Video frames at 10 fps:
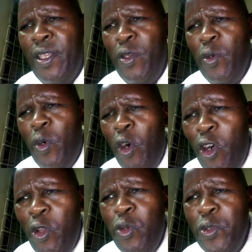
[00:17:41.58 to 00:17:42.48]

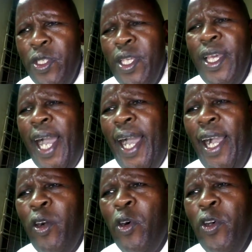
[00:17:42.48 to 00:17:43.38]
All those
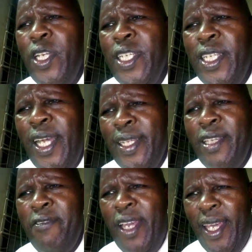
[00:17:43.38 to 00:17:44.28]
are called
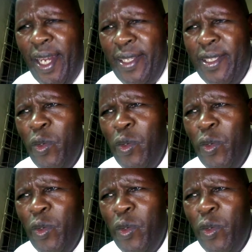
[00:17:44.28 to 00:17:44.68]
deductive errors.